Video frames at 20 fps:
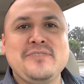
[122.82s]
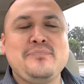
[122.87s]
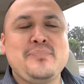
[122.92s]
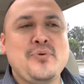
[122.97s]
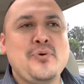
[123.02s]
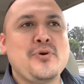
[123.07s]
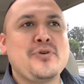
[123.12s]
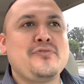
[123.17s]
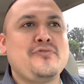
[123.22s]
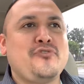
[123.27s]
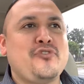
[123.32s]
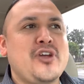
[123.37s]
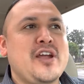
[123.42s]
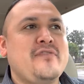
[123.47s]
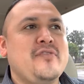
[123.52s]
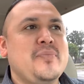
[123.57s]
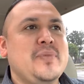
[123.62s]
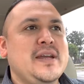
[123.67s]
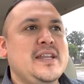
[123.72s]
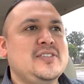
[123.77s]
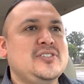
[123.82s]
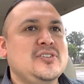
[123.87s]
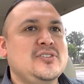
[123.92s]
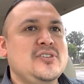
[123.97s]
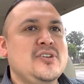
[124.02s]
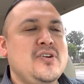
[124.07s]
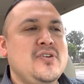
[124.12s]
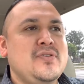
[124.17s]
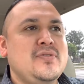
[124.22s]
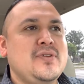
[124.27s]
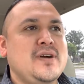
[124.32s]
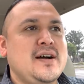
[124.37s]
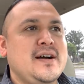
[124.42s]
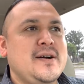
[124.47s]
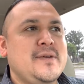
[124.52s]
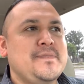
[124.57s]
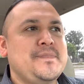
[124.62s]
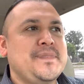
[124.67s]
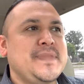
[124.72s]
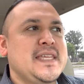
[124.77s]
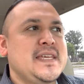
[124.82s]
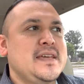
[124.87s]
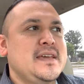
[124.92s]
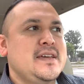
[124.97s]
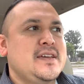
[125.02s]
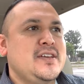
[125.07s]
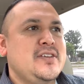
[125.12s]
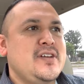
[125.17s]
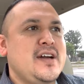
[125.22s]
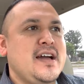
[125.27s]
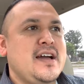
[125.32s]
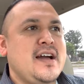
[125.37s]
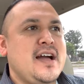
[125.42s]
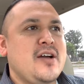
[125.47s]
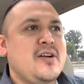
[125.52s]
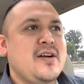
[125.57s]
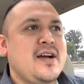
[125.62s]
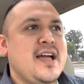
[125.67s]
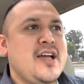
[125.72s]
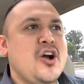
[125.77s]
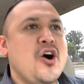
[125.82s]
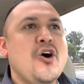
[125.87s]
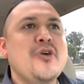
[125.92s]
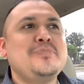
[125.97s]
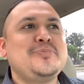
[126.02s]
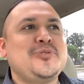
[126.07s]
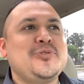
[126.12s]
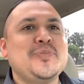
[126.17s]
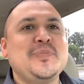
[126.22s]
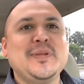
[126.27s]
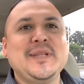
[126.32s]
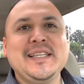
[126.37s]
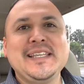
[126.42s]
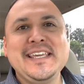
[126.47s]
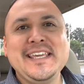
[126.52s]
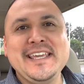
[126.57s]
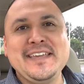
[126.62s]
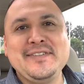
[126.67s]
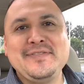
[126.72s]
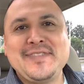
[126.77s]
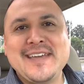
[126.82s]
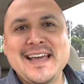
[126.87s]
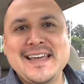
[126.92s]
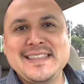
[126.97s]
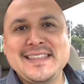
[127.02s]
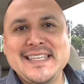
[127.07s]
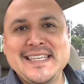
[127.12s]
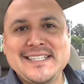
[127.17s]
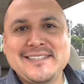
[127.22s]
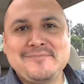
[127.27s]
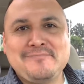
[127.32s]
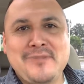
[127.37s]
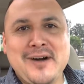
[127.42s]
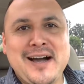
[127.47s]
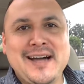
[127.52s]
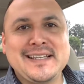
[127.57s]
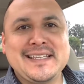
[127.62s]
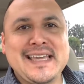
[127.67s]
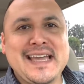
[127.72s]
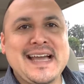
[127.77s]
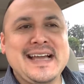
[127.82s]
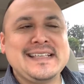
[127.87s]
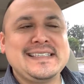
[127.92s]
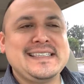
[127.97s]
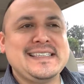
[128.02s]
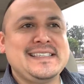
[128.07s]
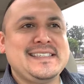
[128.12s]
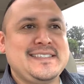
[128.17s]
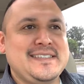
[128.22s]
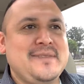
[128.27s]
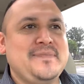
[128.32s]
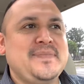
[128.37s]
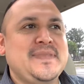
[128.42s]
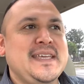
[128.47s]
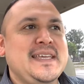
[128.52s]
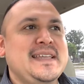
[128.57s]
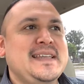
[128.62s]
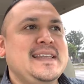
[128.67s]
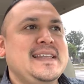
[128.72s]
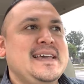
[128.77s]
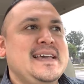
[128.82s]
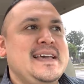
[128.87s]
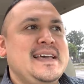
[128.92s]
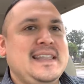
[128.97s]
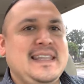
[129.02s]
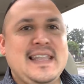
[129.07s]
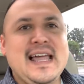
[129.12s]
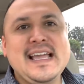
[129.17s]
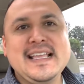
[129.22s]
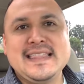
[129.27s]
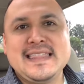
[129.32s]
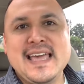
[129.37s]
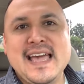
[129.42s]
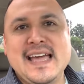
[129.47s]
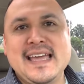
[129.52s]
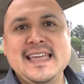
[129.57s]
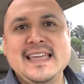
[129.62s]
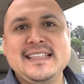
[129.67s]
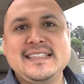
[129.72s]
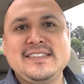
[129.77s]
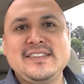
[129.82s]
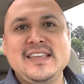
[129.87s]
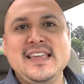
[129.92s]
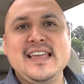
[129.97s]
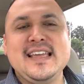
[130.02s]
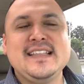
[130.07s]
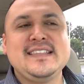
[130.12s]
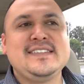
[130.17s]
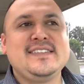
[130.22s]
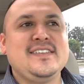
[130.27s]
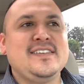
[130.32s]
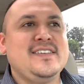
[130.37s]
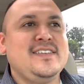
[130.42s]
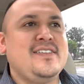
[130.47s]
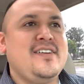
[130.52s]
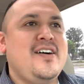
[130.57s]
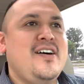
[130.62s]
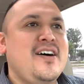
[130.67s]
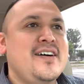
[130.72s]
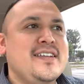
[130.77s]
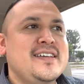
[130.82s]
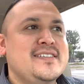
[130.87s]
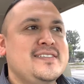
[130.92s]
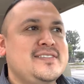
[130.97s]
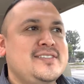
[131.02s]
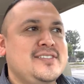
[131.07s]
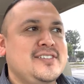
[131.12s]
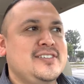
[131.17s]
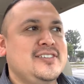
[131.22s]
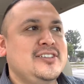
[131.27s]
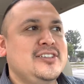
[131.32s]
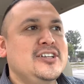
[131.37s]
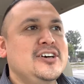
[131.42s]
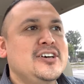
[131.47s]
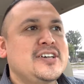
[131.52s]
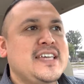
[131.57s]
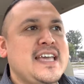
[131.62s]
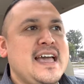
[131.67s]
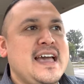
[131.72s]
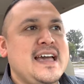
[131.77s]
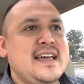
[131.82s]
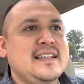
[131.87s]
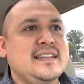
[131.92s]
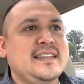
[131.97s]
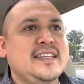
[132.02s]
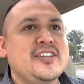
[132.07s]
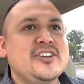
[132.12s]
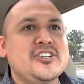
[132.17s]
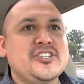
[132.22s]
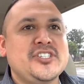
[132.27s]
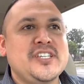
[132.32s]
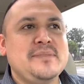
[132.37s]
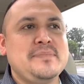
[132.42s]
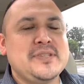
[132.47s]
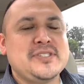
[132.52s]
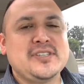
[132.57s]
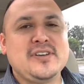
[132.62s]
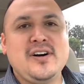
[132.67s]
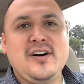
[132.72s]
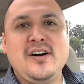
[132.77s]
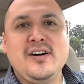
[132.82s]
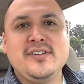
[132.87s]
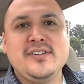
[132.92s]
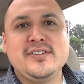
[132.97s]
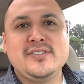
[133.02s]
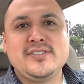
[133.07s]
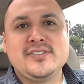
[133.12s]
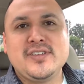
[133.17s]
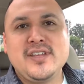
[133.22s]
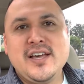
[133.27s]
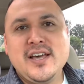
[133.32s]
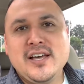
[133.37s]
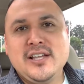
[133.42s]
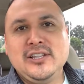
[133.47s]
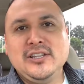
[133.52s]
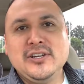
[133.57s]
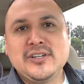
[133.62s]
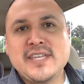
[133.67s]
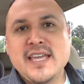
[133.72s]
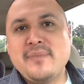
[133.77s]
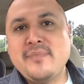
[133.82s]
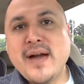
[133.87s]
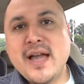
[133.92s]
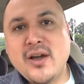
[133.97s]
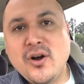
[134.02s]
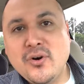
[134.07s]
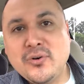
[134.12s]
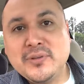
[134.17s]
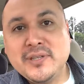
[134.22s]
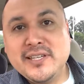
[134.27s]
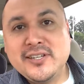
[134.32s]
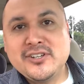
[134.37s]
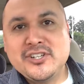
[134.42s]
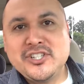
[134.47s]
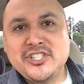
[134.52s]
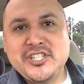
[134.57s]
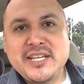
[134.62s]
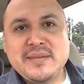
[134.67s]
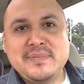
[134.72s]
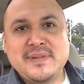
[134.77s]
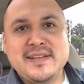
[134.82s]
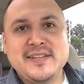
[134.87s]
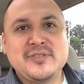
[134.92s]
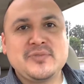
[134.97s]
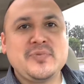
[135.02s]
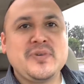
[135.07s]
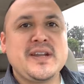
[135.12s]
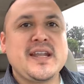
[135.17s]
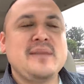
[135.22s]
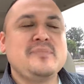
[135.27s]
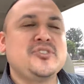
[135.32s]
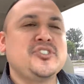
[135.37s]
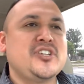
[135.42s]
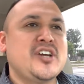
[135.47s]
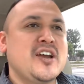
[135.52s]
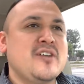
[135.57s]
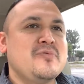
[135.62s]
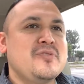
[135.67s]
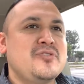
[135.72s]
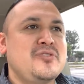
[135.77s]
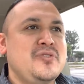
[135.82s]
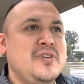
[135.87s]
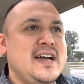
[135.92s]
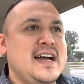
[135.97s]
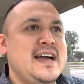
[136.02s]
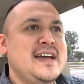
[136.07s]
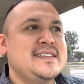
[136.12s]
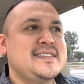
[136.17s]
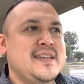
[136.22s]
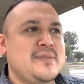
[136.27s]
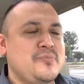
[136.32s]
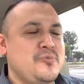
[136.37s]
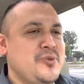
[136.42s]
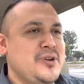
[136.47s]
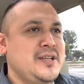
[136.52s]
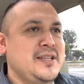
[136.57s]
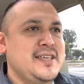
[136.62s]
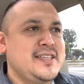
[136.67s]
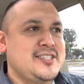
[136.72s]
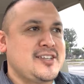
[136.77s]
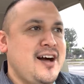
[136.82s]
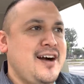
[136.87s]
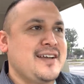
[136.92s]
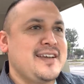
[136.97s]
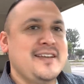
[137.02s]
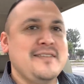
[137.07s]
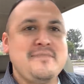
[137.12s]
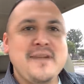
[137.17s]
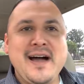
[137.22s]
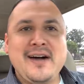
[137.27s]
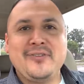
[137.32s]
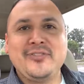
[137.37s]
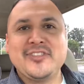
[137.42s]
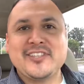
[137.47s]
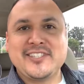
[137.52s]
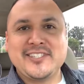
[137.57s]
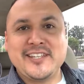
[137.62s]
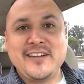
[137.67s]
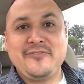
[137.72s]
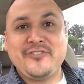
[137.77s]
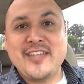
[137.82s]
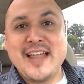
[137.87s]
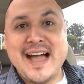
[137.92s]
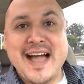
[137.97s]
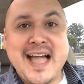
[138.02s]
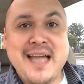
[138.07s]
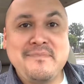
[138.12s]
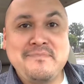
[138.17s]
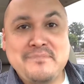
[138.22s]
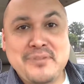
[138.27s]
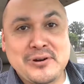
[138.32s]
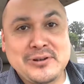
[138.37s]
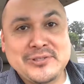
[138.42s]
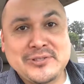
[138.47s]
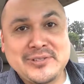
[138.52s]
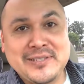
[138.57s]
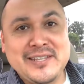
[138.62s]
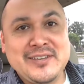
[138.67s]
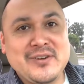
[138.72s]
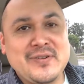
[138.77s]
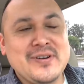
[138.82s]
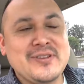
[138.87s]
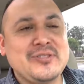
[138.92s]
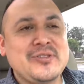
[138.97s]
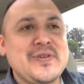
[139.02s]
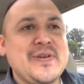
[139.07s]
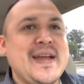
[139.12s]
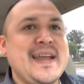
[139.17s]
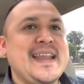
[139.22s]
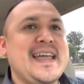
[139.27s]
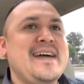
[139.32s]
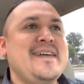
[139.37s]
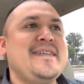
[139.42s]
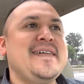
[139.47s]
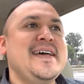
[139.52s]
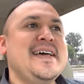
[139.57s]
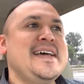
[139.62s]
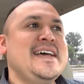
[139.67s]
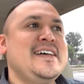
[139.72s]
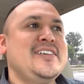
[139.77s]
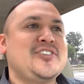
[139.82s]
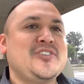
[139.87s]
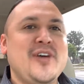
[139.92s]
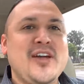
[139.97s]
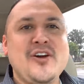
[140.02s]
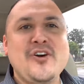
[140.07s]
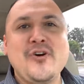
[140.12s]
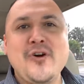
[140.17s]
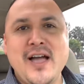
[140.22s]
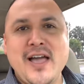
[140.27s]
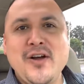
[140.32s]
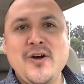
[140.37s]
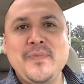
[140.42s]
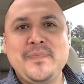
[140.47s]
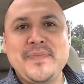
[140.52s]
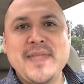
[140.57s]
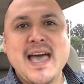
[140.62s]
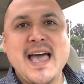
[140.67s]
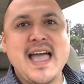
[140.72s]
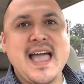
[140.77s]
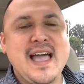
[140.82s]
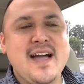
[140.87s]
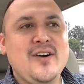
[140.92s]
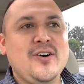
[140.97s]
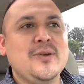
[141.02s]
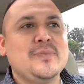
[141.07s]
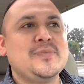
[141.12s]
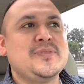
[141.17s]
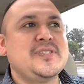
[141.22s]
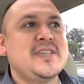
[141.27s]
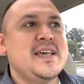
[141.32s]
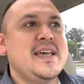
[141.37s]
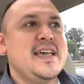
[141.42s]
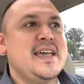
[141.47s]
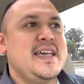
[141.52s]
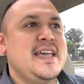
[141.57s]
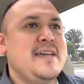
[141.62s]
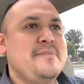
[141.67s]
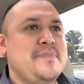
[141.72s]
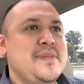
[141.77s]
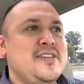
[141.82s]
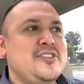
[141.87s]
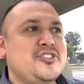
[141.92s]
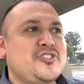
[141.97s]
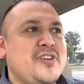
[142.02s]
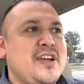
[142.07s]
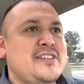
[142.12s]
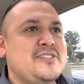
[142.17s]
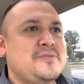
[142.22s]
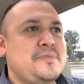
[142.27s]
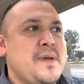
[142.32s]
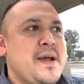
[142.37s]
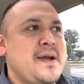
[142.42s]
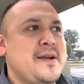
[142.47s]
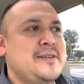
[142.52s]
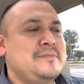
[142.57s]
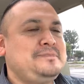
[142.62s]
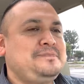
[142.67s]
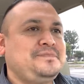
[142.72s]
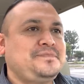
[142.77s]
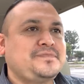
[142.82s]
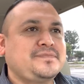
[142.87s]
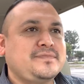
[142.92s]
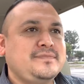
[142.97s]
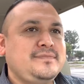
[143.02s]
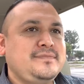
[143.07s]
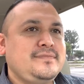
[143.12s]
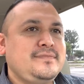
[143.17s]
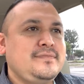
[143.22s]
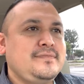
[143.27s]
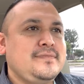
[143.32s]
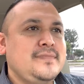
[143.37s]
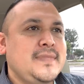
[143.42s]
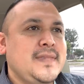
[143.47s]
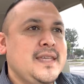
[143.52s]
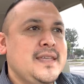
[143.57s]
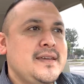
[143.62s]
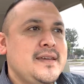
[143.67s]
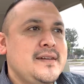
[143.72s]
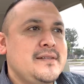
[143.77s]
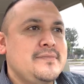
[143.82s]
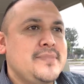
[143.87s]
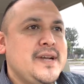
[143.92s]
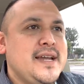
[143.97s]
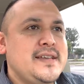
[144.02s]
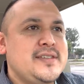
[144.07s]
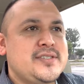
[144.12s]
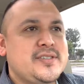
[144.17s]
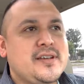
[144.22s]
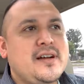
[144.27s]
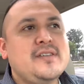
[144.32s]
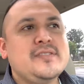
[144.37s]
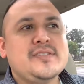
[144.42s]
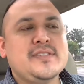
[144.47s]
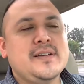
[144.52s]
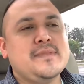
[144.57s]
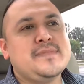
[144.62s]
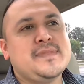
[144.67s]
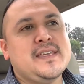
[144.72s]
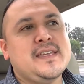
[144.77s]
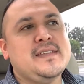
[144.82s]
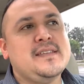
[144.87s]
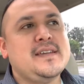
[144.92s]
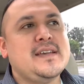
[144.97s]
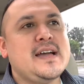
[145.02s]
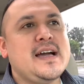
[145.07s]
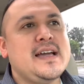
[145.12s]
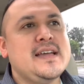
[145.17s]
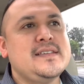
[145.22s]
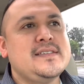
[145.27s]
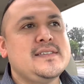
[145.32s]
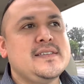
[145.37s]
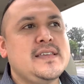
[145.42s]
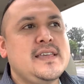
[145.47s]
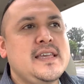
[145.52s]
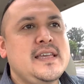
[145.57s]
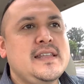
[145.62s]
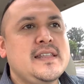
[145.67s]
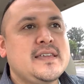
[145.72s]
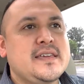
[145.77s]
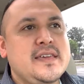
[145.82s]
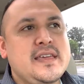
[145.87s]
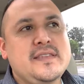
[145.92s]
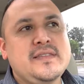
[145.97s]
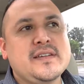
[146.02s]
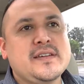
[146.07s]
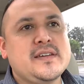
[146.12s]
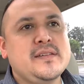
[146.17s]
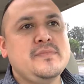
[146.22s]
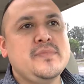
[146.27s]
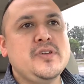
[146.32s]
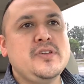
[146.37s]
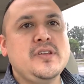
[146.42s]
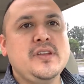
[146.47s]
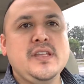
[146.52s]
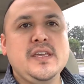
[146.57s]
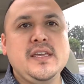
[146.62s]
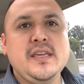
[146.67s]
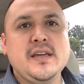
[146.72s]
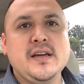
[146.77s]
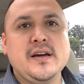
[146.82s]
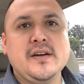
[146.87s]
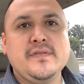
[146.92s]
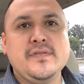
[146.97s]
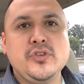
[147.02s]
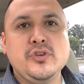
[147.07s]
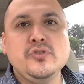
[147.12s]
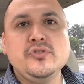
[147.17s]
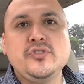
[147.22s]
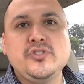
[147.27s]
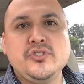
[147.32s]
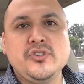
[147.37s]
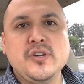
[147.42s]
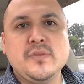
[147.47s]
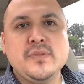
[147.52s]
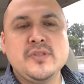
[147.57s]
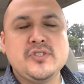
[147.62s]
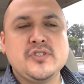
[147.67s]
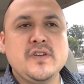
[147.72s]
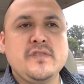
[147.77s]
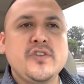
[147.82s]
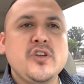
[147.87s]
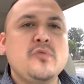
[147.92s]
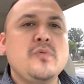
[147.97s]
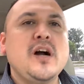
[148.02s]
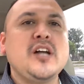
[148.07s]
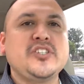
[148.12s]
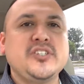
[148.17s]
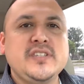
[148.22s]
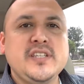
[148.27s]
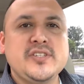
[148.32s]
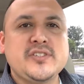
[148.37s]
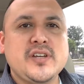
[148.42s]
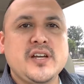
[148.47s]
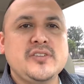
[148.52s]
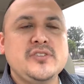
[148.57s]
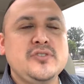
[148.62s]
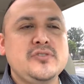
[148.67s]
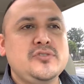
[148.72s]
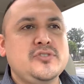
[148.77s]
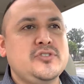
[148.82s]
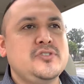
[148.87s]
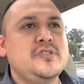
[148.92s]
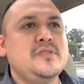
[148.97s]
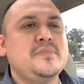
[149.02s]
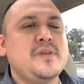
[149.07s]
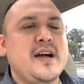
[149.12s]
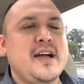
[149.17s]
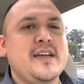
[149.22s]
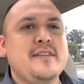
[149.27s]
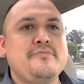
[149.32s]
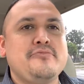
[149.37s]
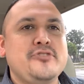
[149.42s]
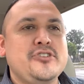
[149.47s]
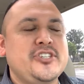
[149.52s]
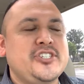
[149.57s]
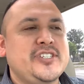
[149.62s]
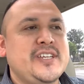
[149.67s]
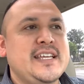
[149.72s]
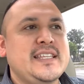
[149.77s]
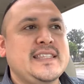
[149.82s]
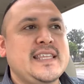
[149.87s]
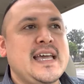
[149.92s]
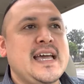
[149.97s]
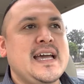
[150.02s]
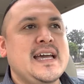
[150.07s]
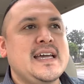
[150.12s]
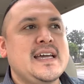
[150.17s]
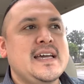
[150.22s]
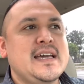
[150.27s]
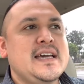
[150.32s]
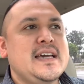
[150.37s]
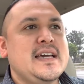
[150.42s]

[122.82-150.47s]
important for everybody to know um, you know I, I hope to believe that this podcast is something like that it's it's an honest look at leadership it's an honest look at my own leadership because when i'm sharing with you guys i'm really talking about the stuff that i'm personally going through right now so i hope i hope that helps and being transparent but I saw something, you guys, in the in the community of YouTube. And so if you're watching this on YouTube, I appreciate that.